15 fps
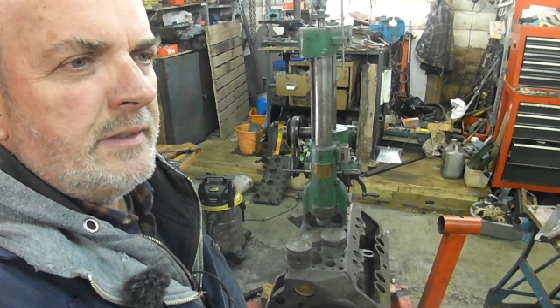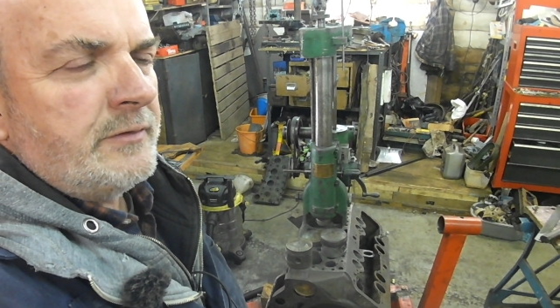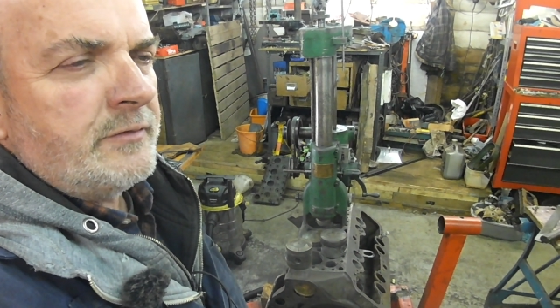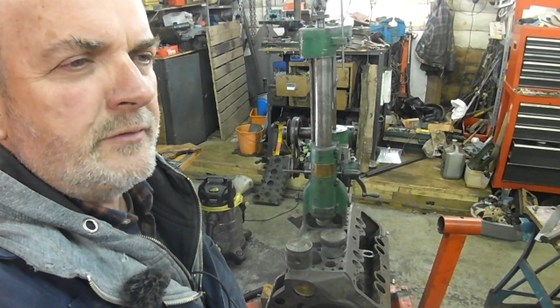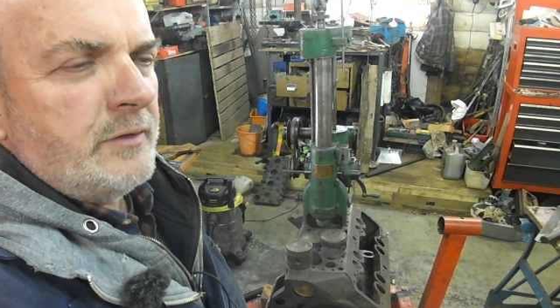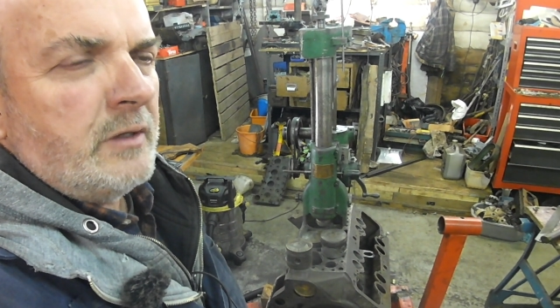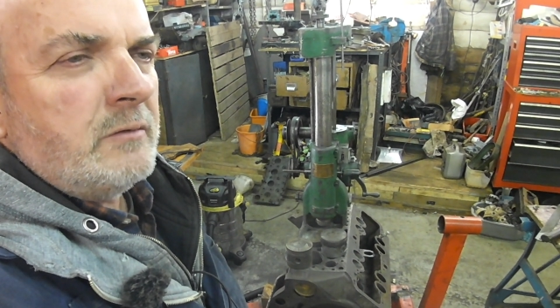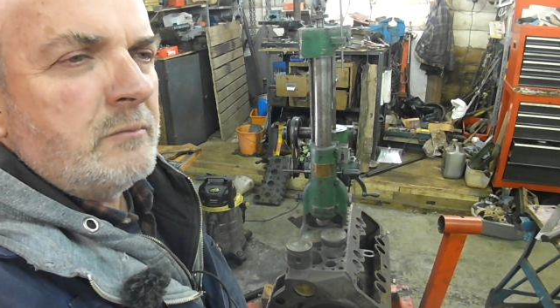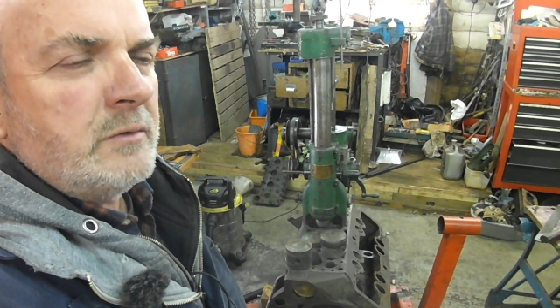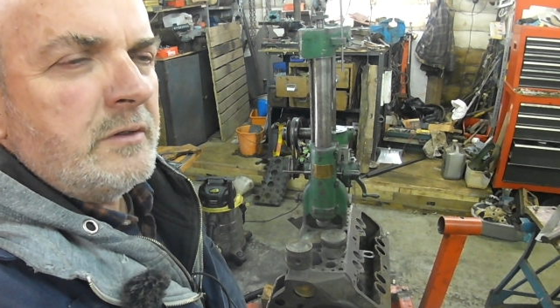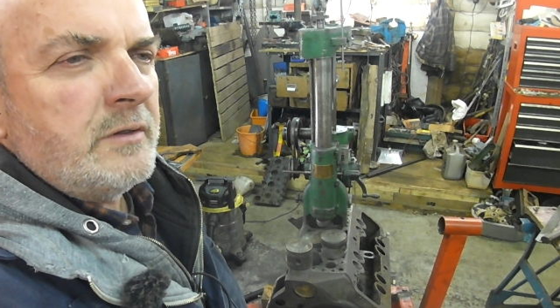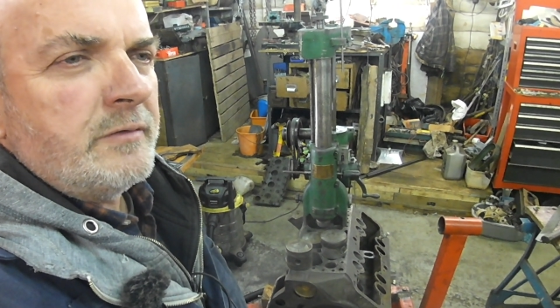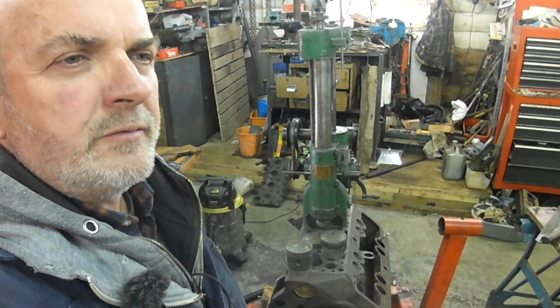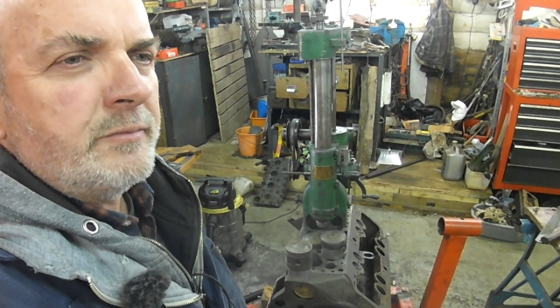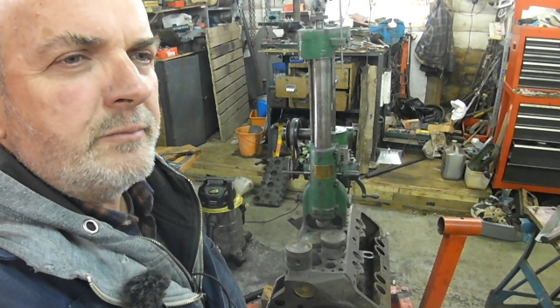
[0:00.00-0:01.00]
it's not
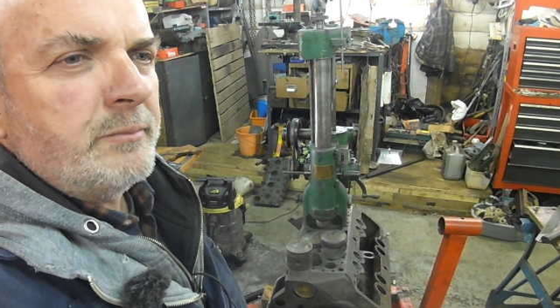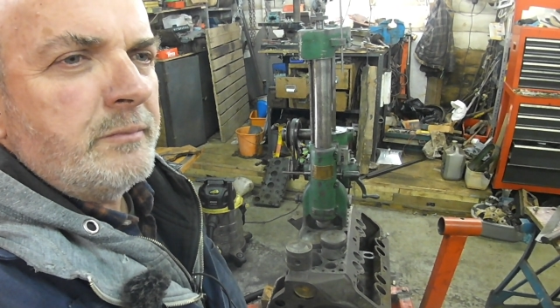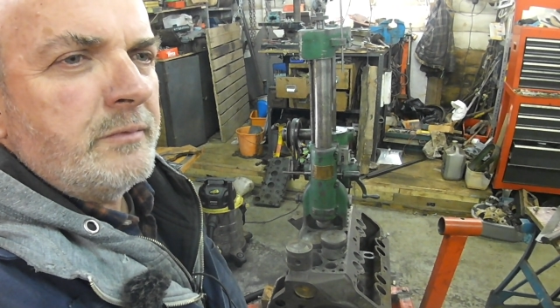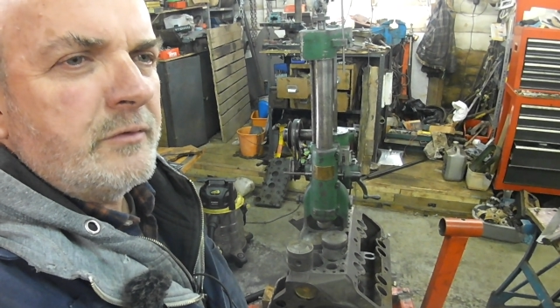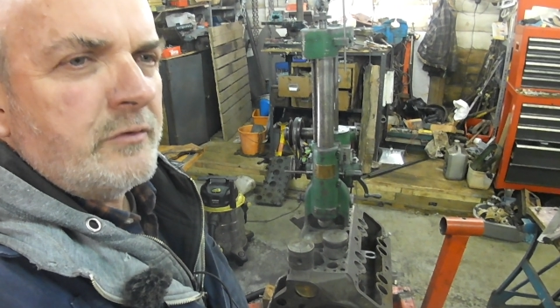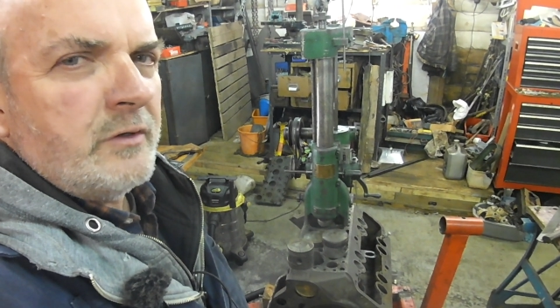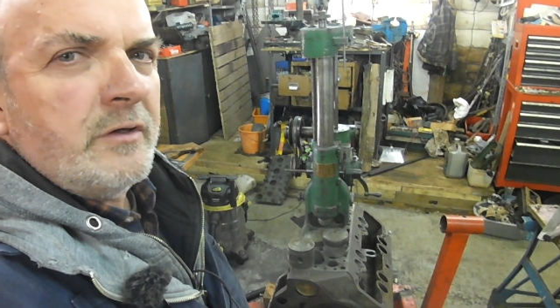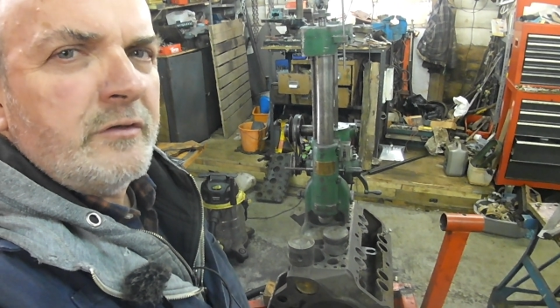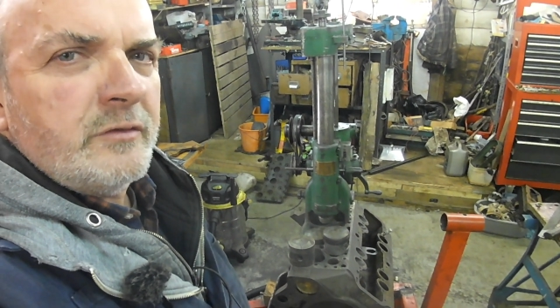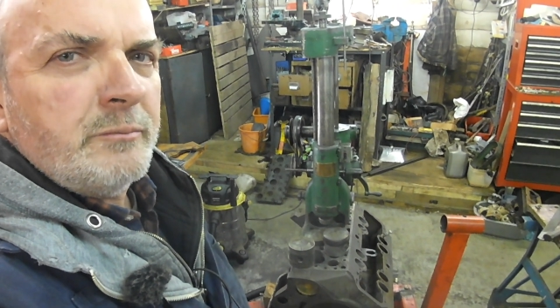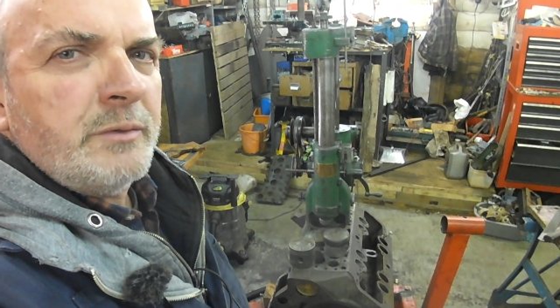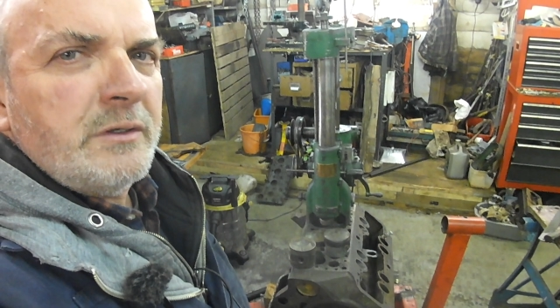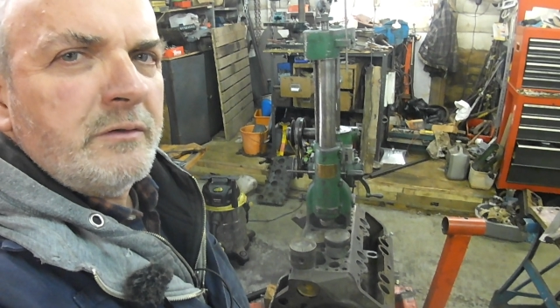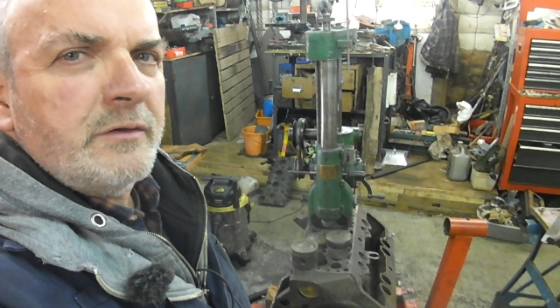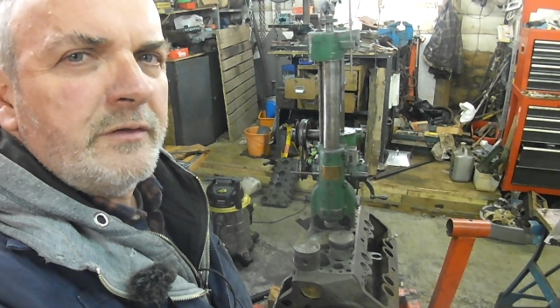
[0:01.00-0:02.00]
worth trying
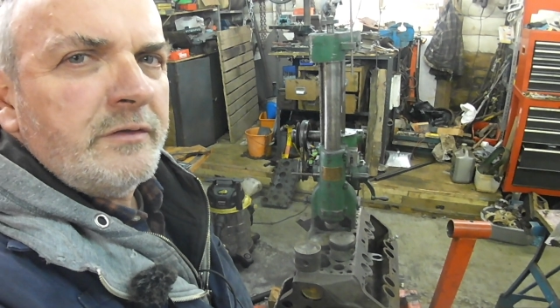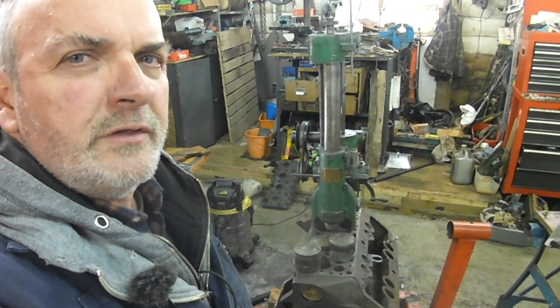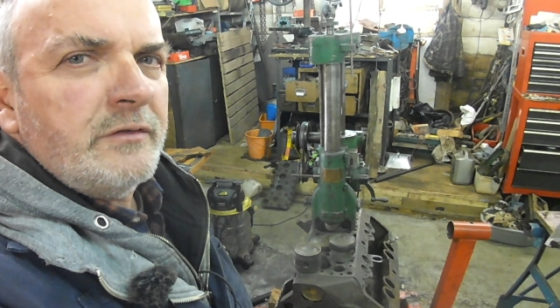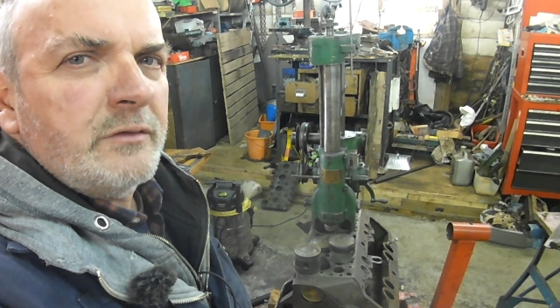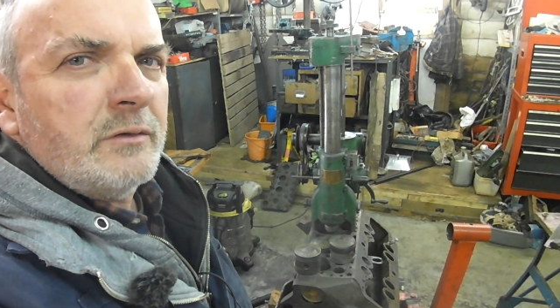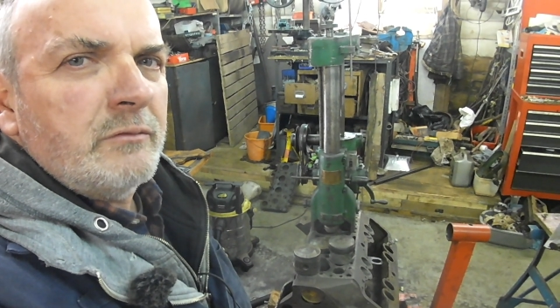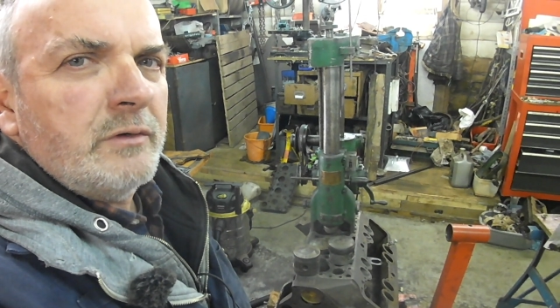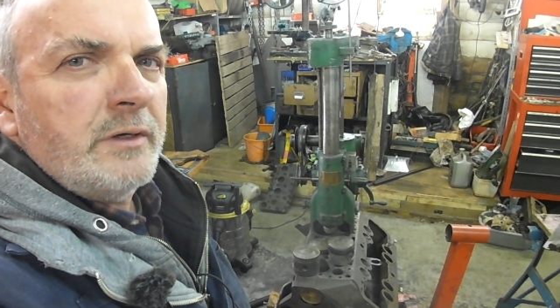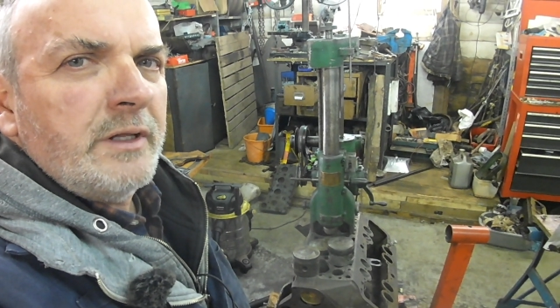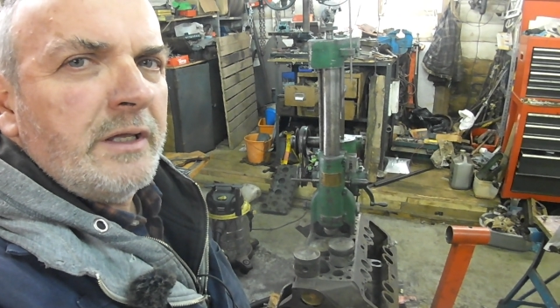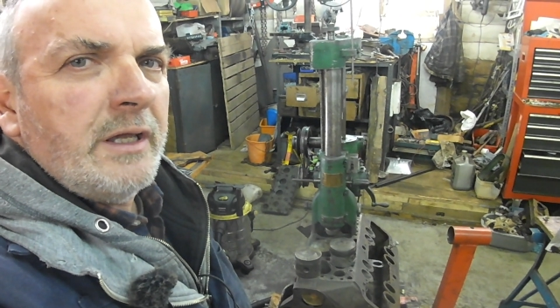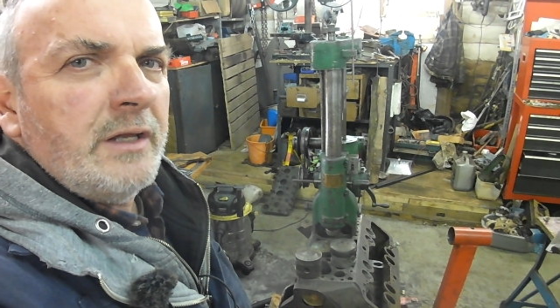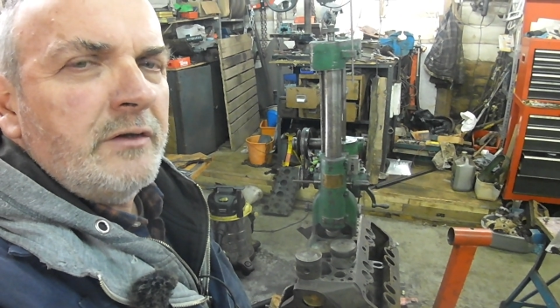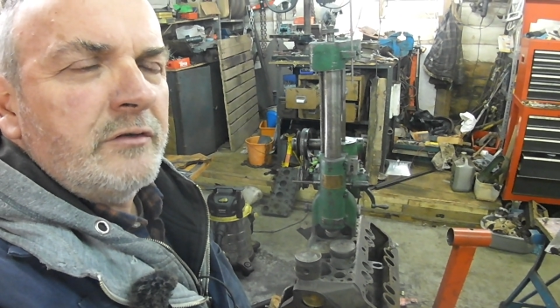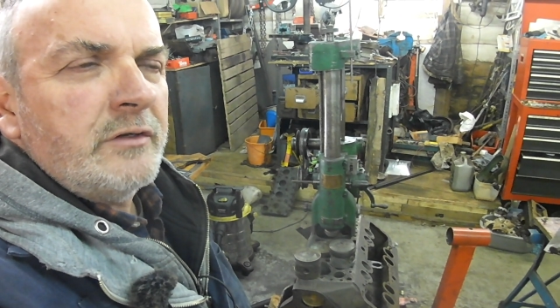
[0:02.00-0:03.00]
to build it into a
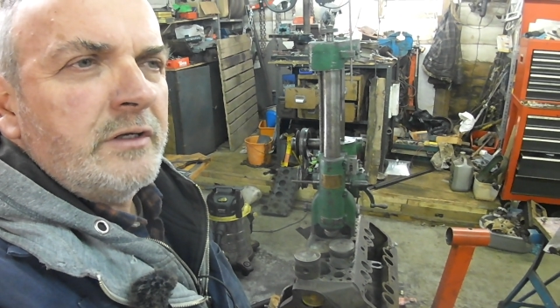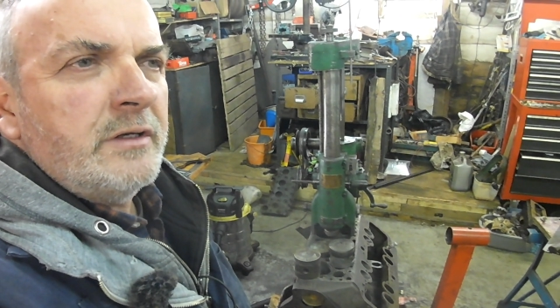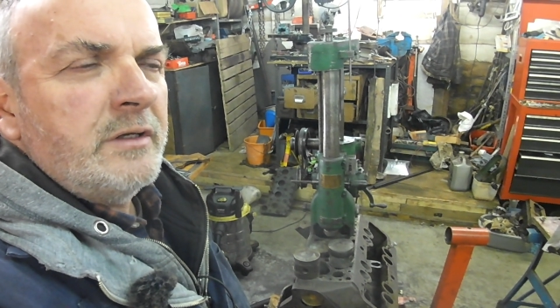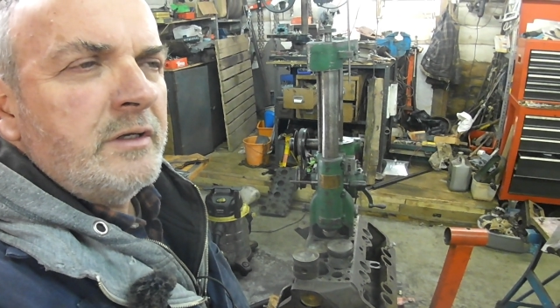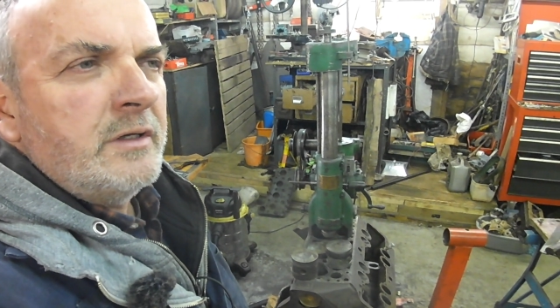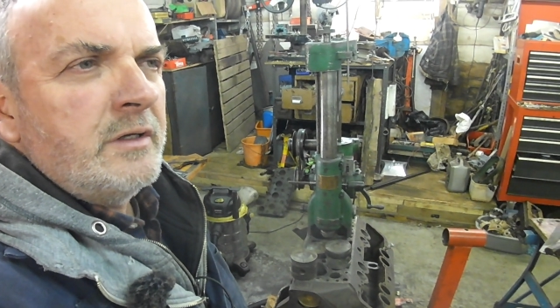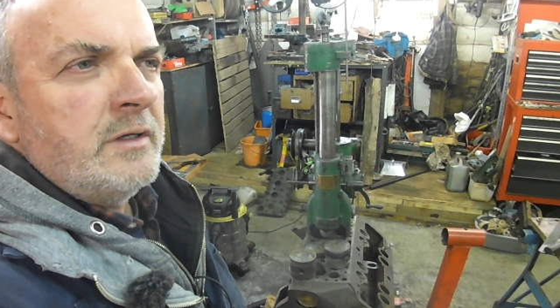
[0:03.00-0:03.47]
running engine.